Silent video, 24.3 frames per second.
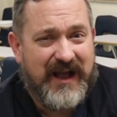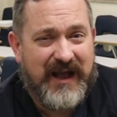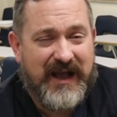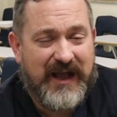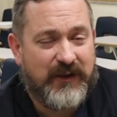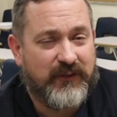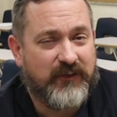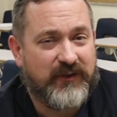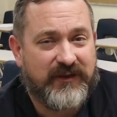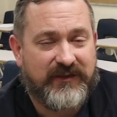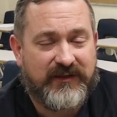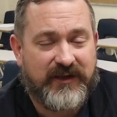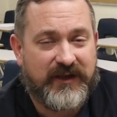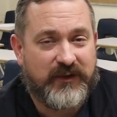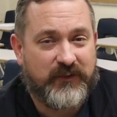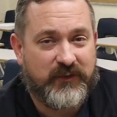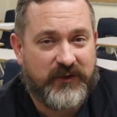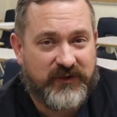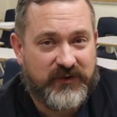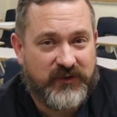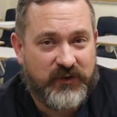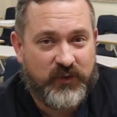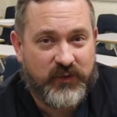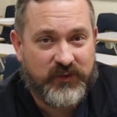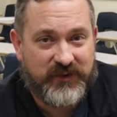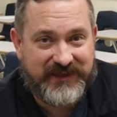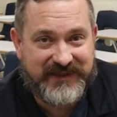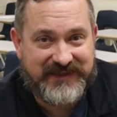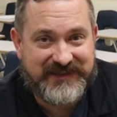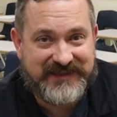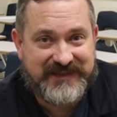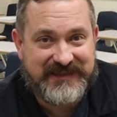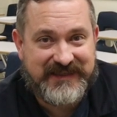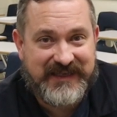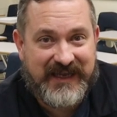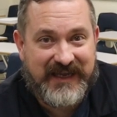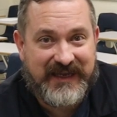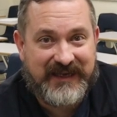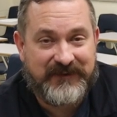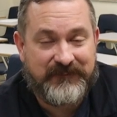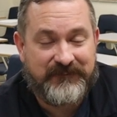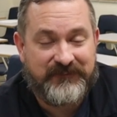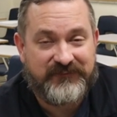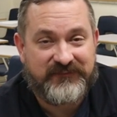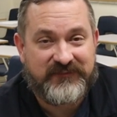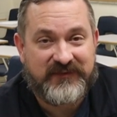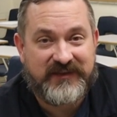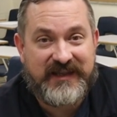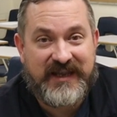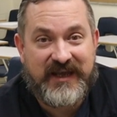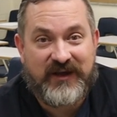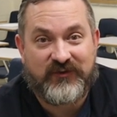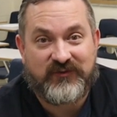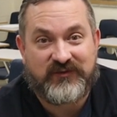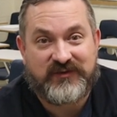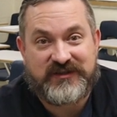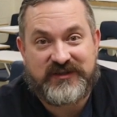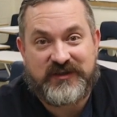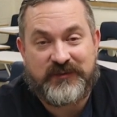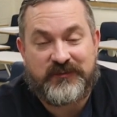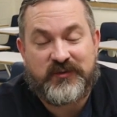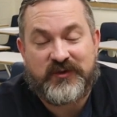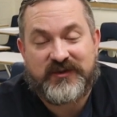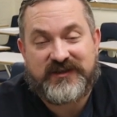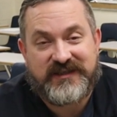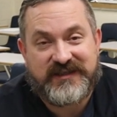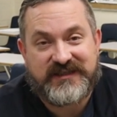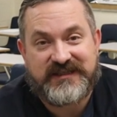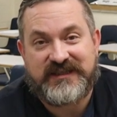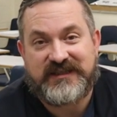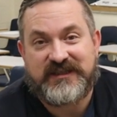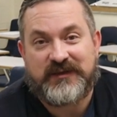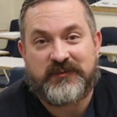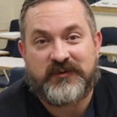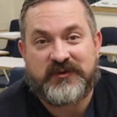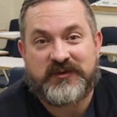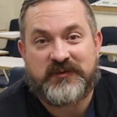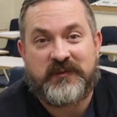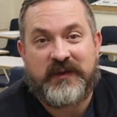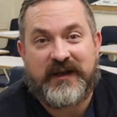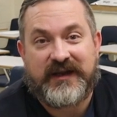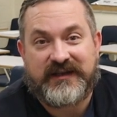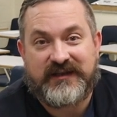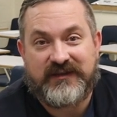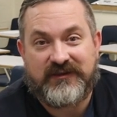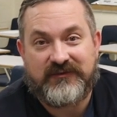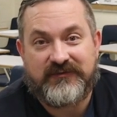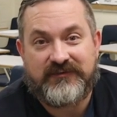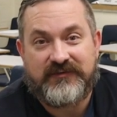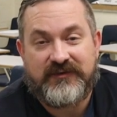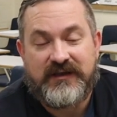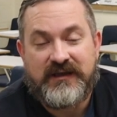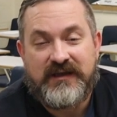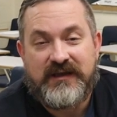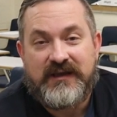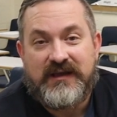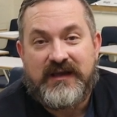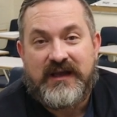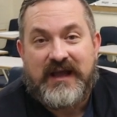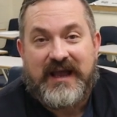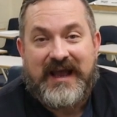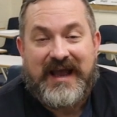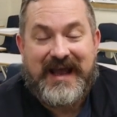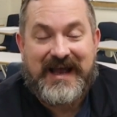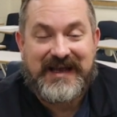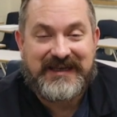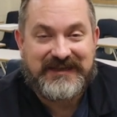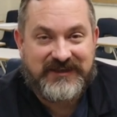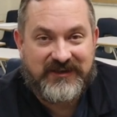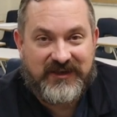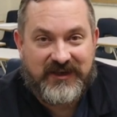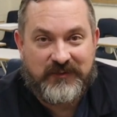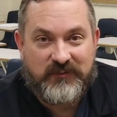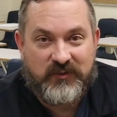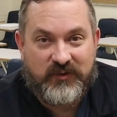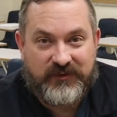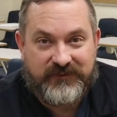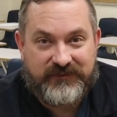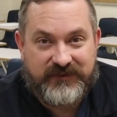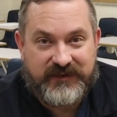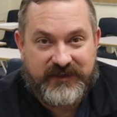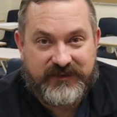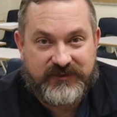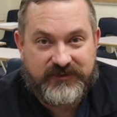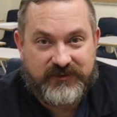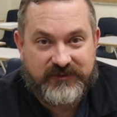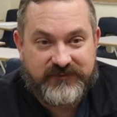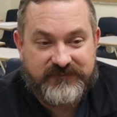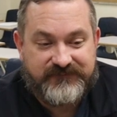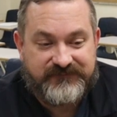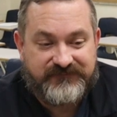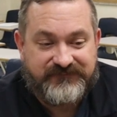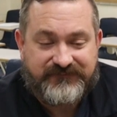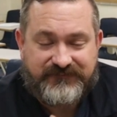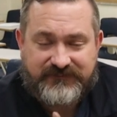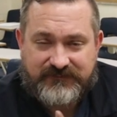I would have thought you were totally insane. Now, to put this into perspective, as an automotive teacher,